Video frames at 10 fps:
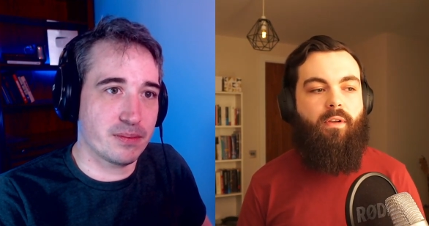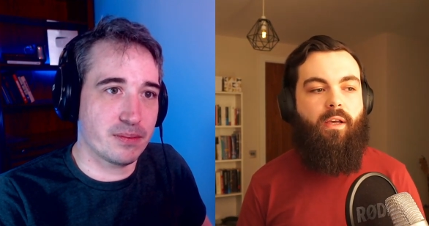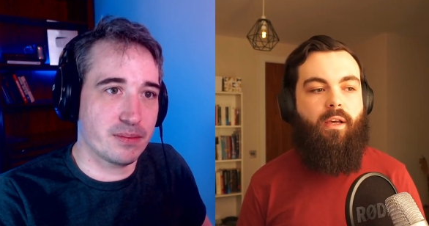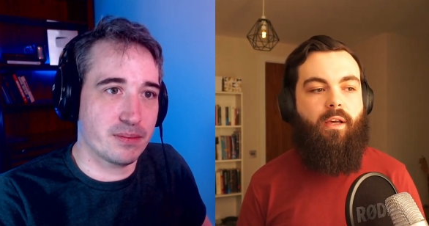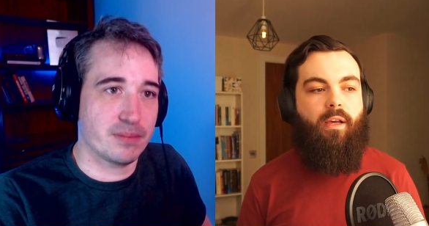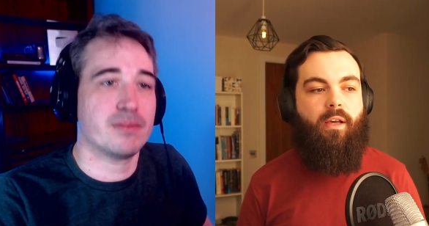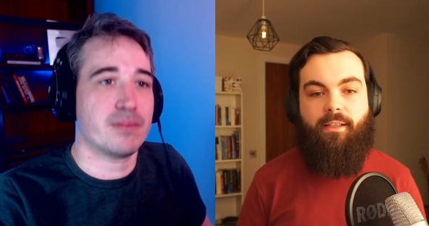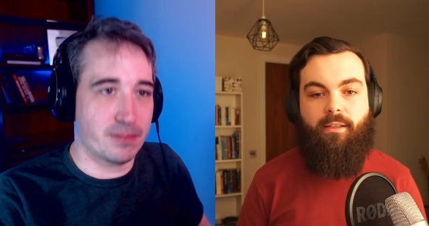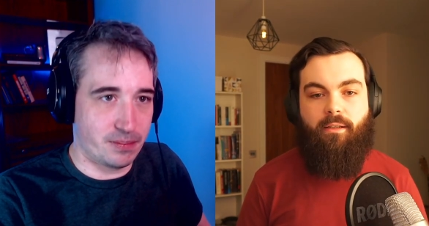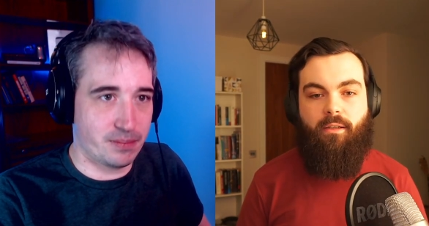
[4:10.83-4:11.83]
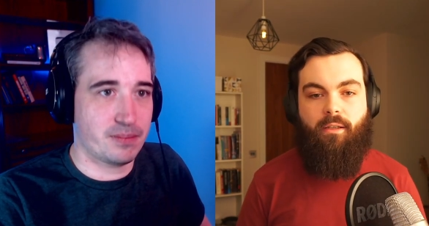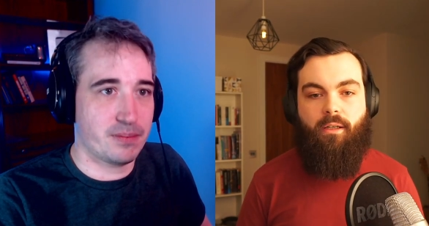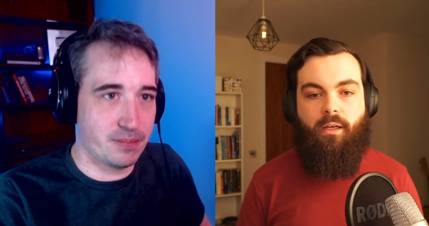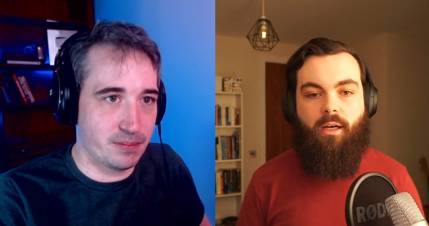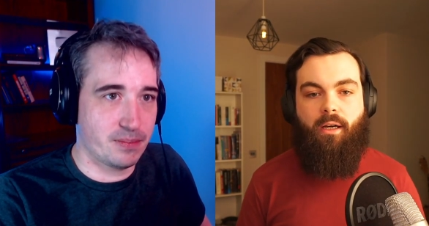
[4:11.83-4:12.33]
Speaker 1: uh, 18,
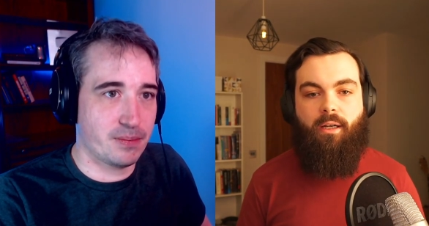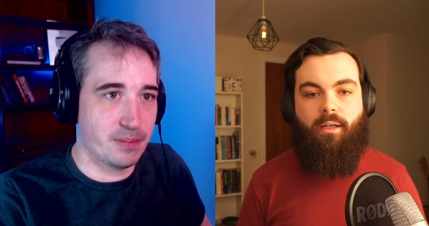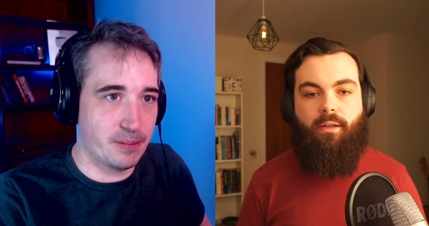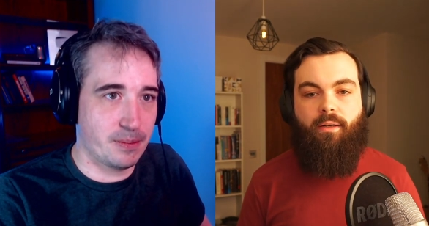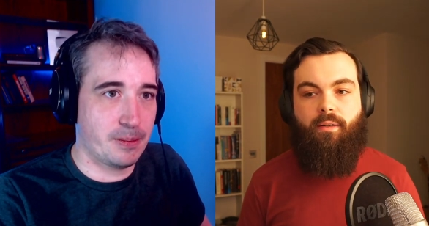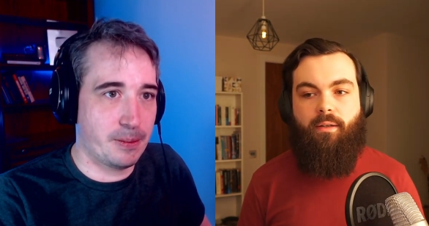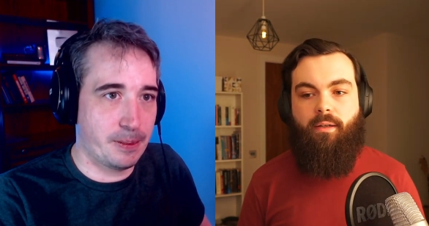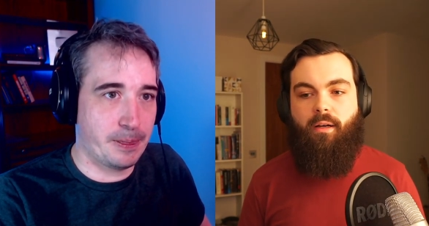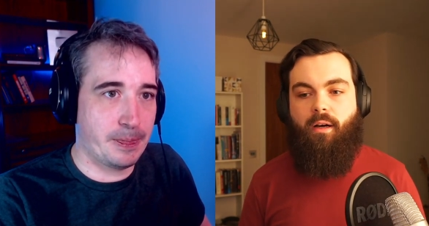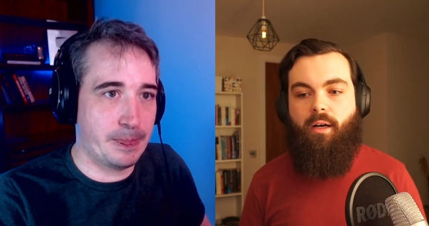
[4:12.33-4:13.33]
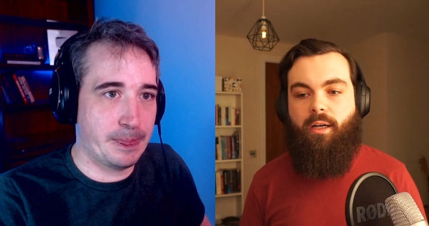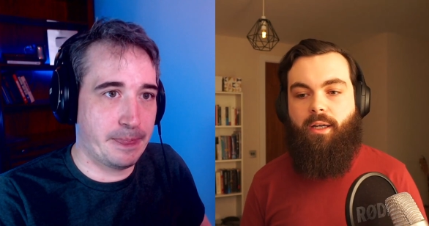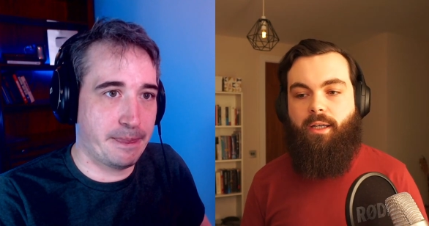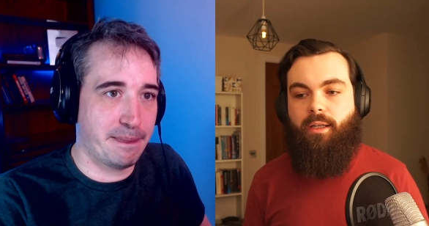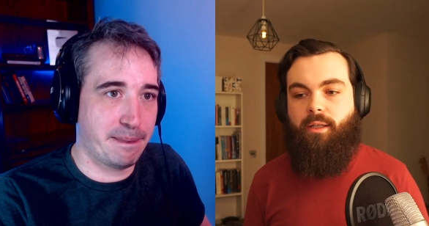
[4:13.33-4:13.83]
and
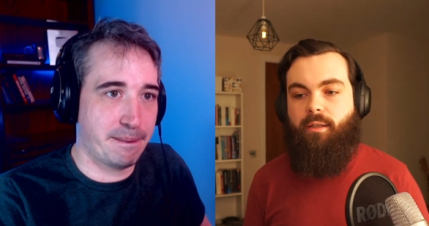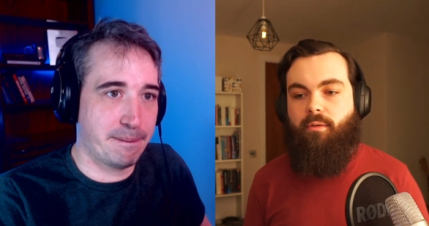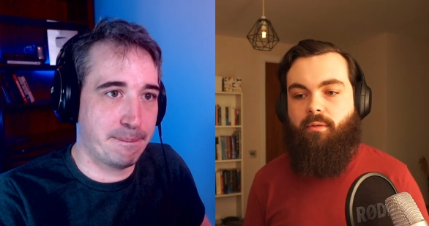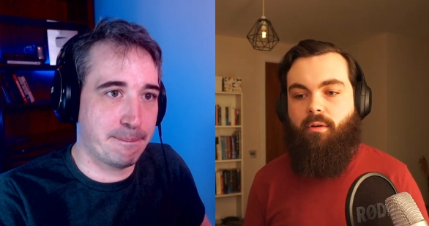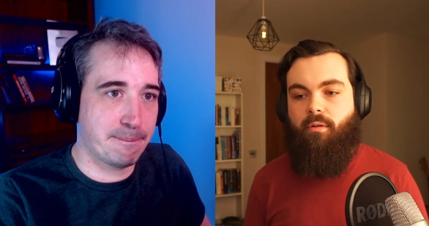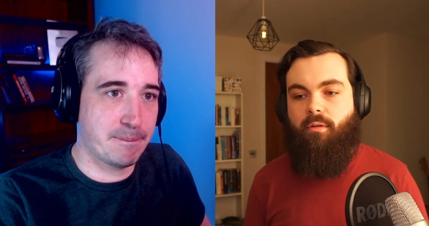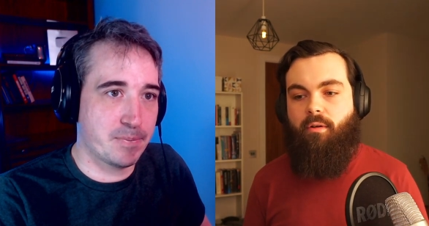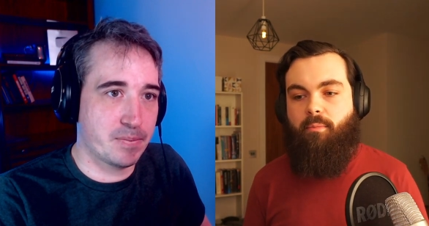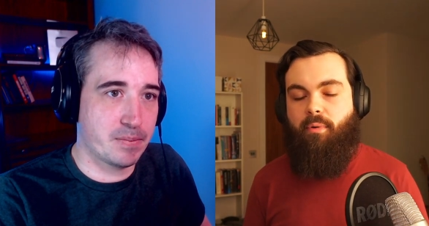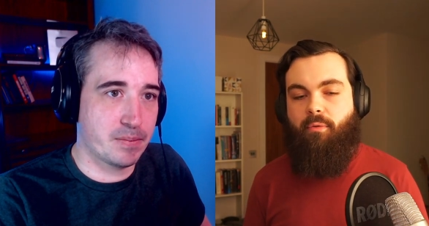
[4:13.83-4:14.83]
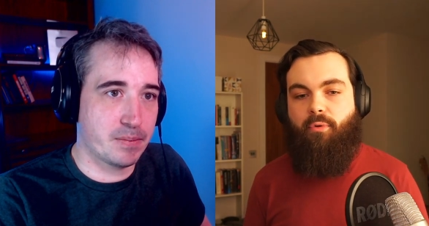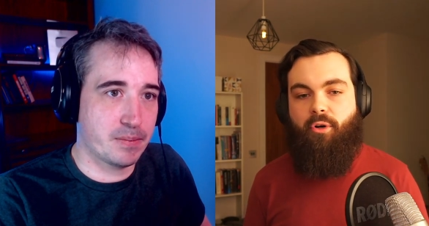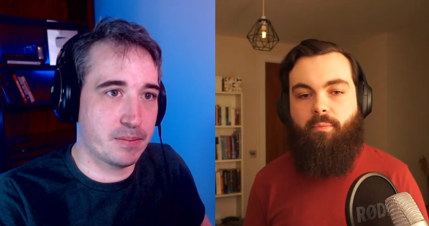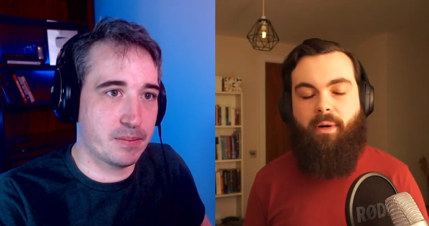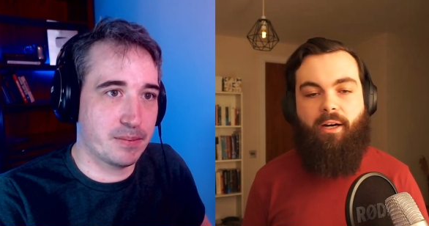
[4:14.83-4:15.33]
I
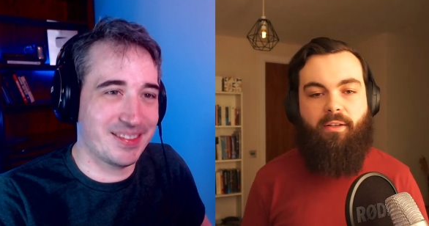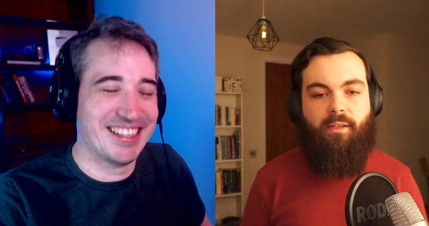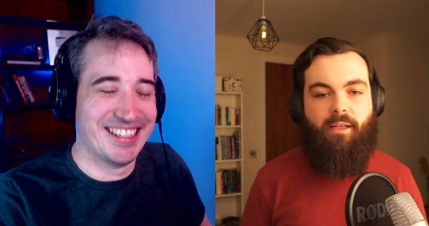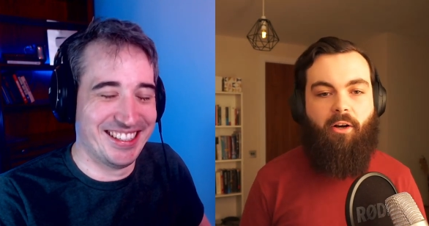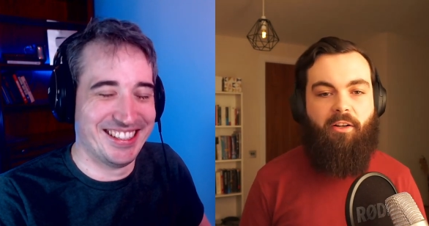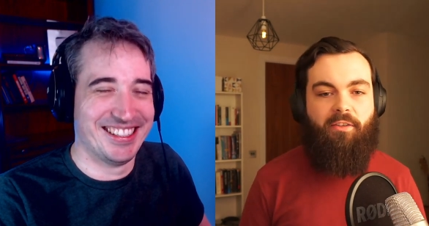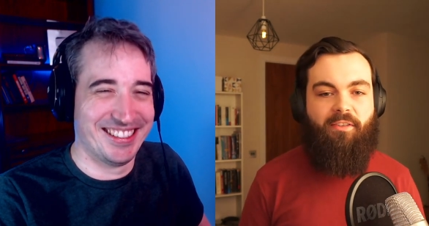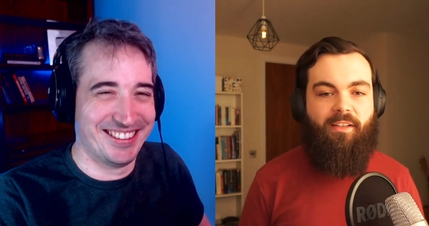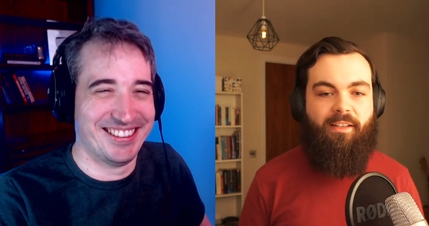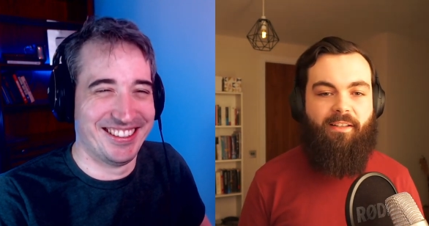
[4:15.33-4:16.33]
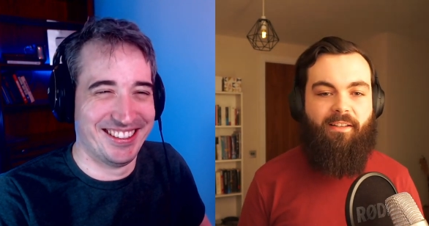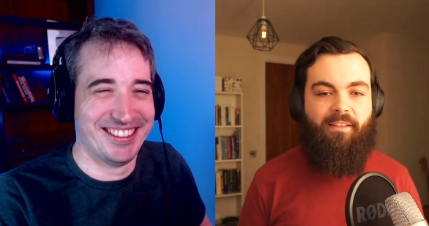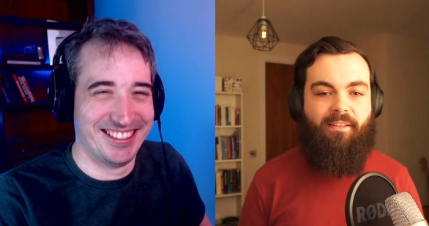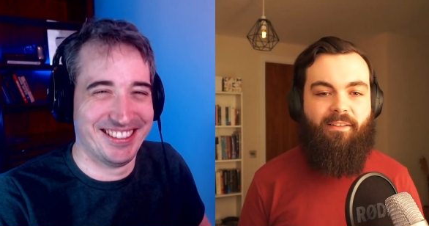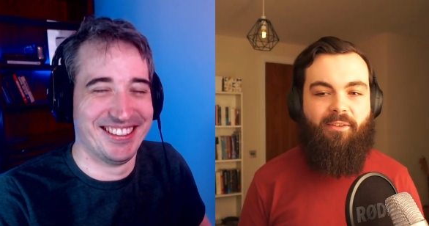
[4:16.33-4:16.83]
preferred partying in college than I
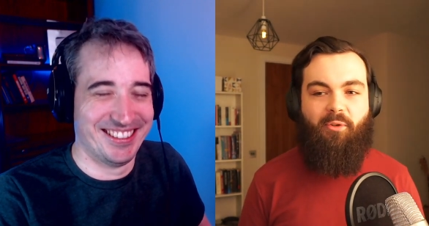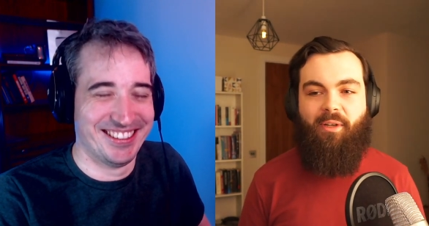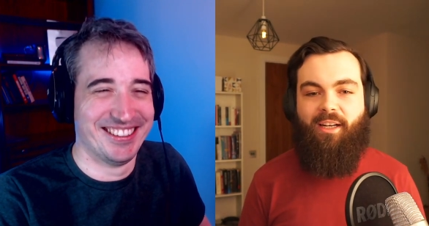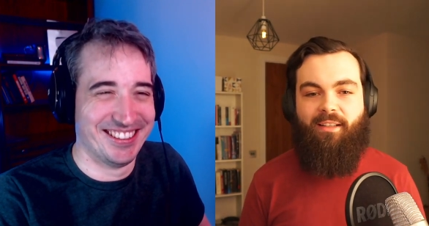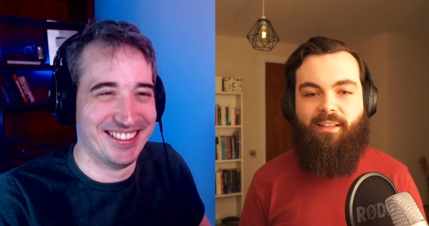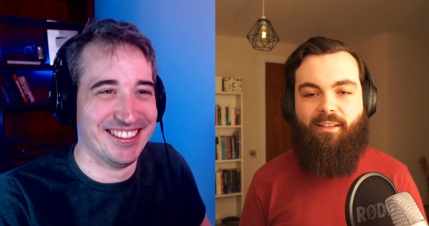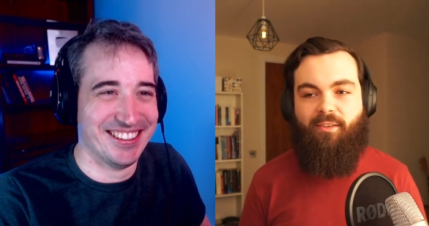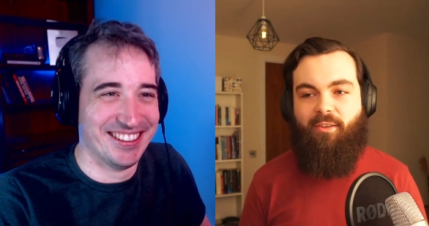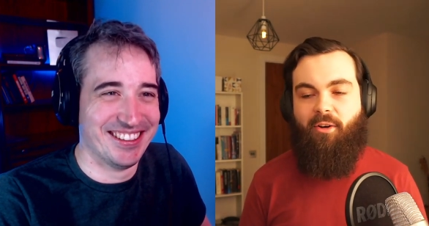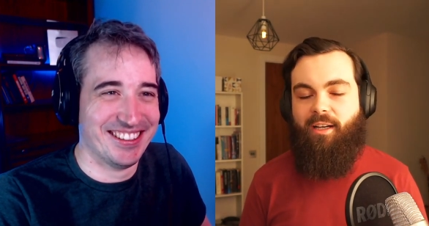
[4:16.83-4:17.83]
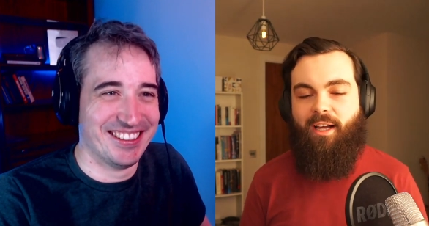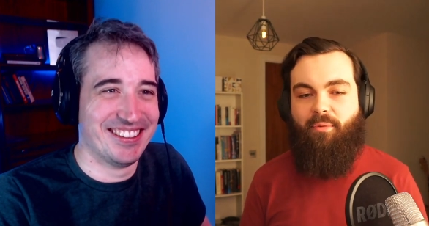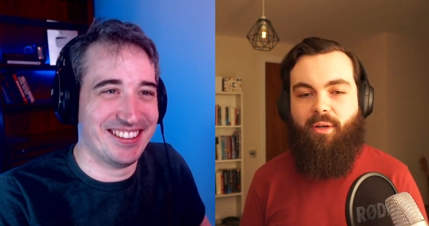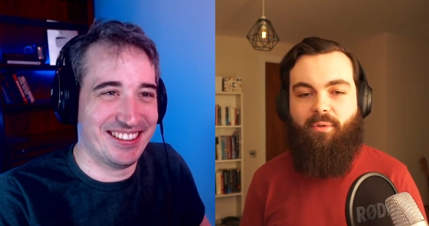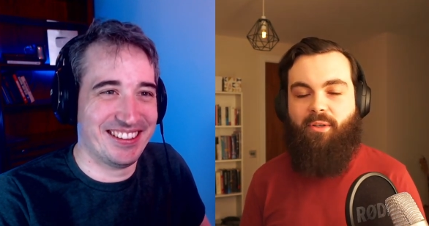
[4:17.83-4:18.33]
did doing anything. So I
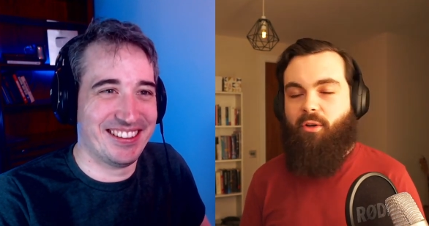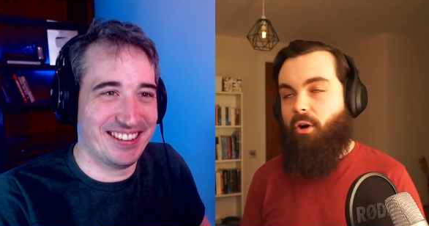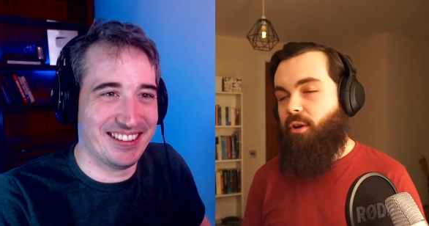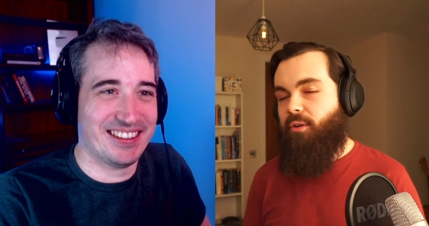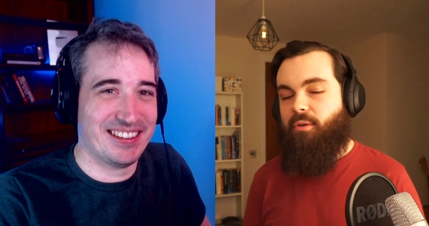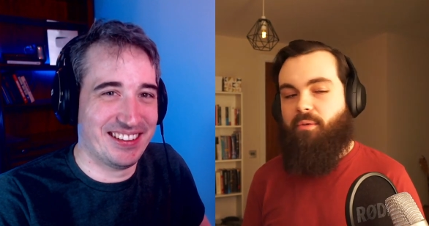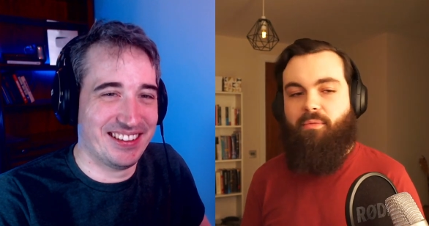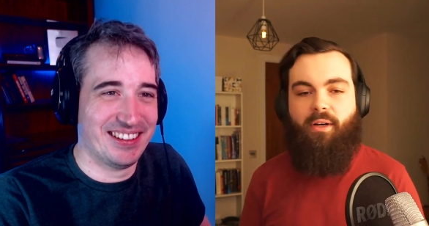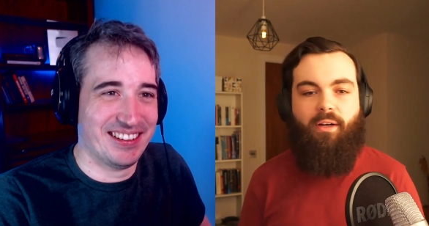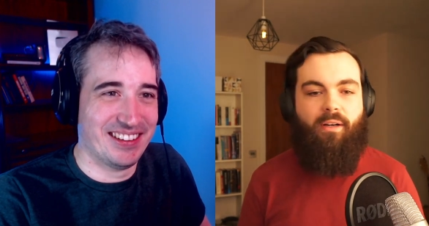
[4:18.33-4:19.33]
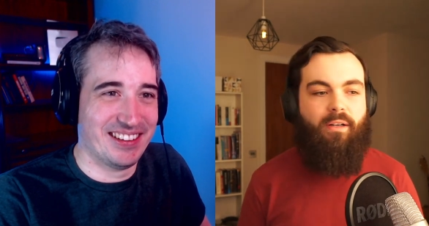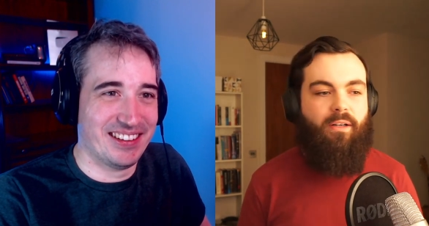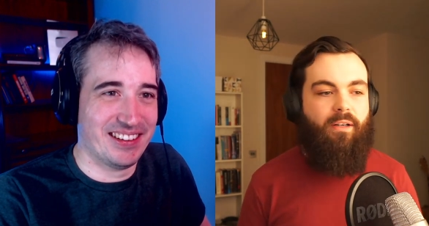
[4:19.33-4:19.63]
never even thought of uh,